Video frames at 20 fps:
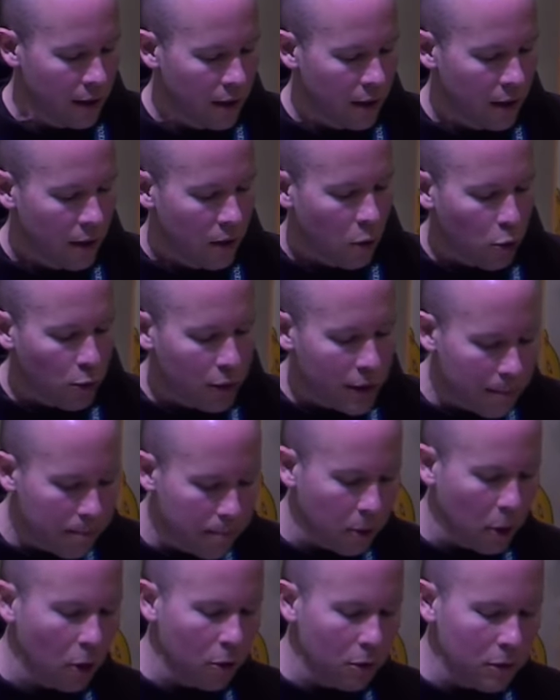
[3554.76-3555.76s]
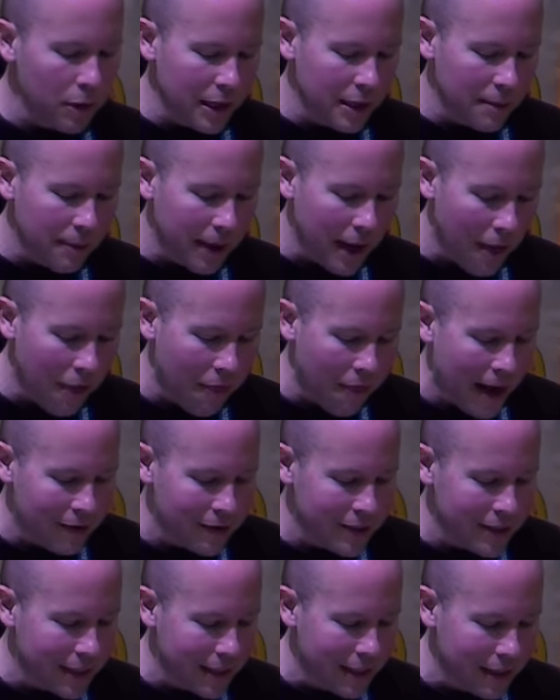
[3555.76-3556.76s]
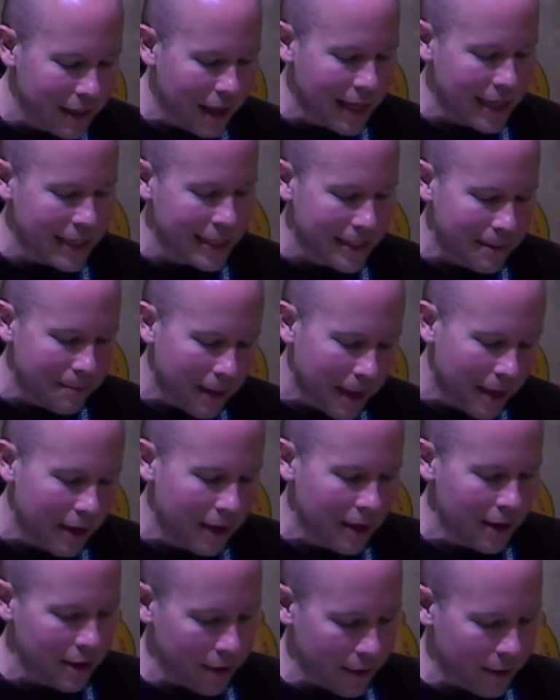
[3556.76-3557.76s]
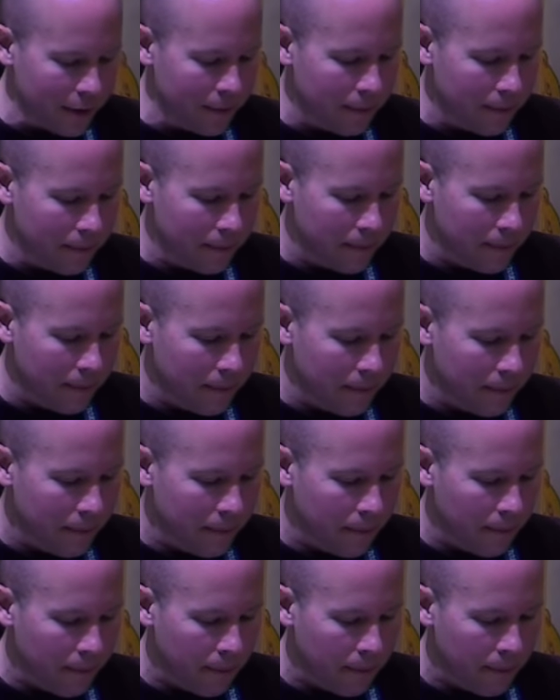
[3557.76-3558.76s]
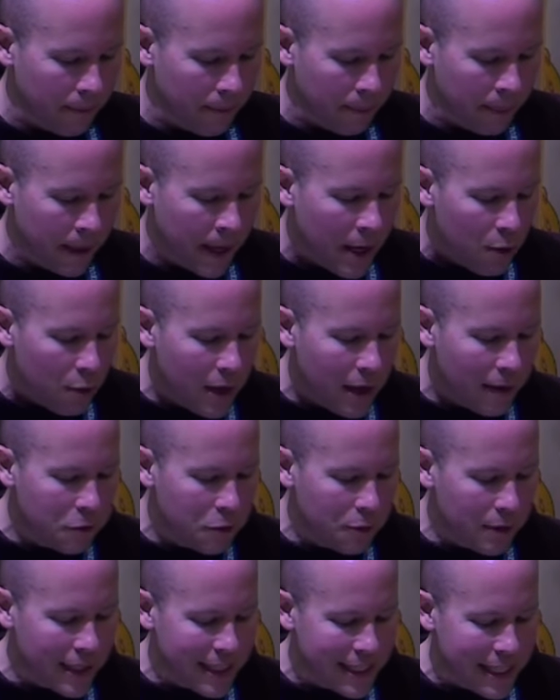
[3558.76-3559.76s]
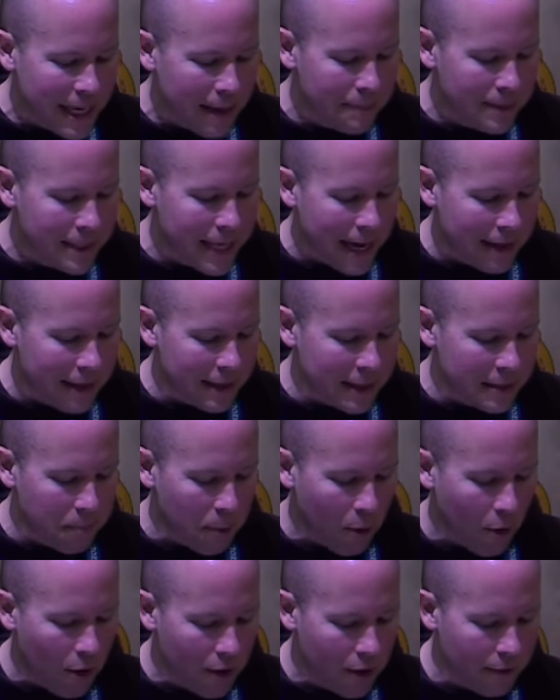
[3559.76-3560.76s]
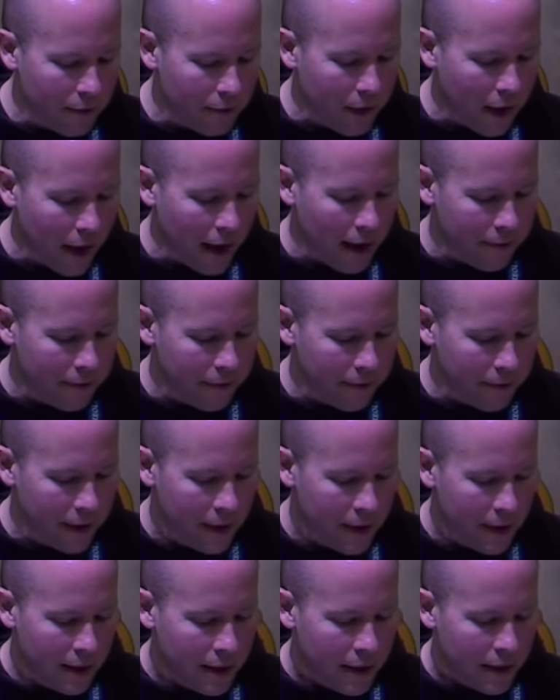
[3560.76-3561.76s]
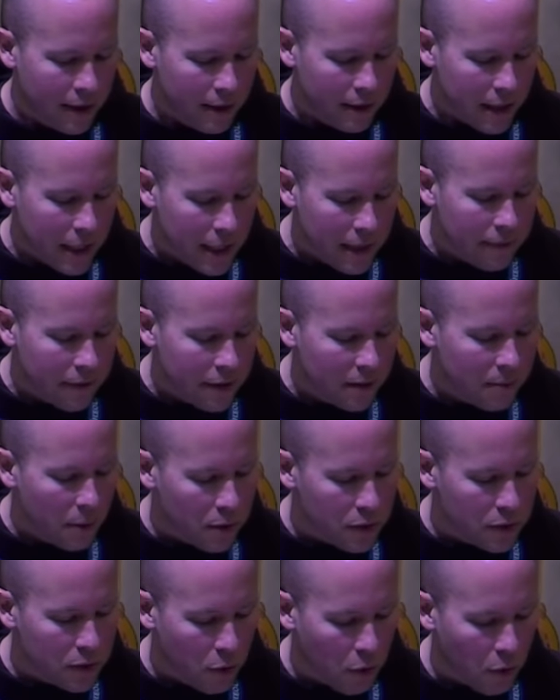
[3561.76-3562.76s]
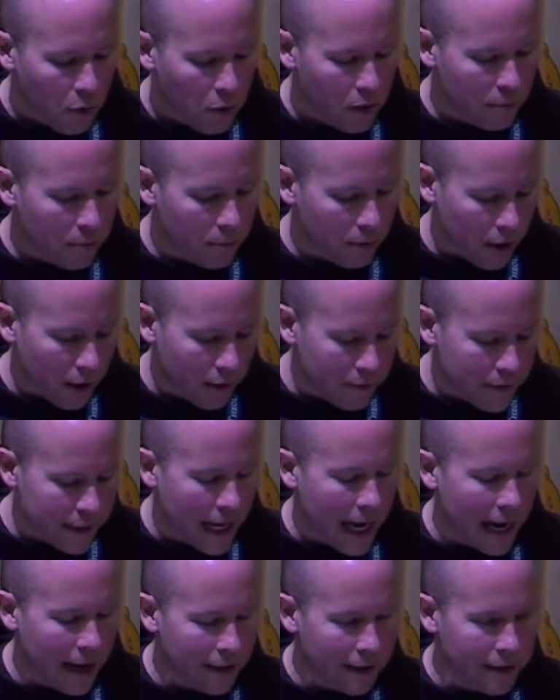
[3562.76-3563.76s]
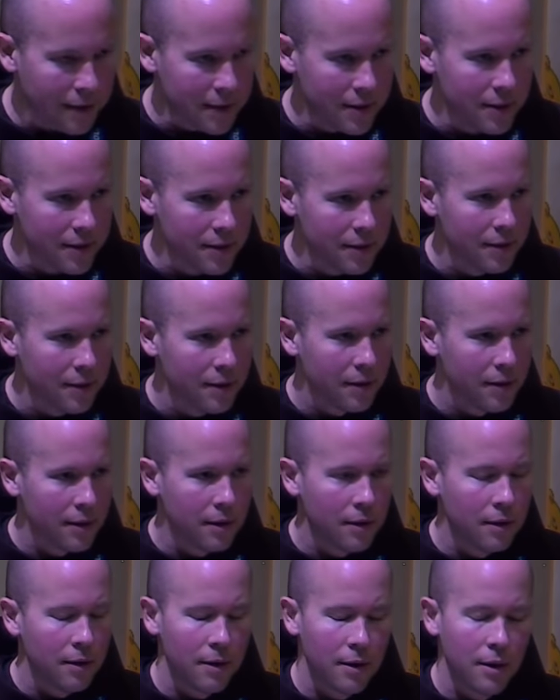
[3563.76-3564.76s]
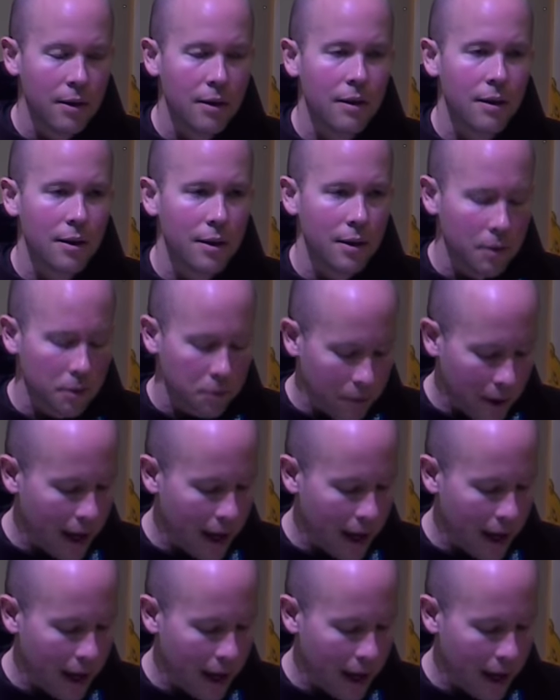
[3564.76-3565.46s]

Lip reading: or in Poland by a thousand lice and by hunger. We have to accept death as part of life, even the most horrible of deaths. Wow.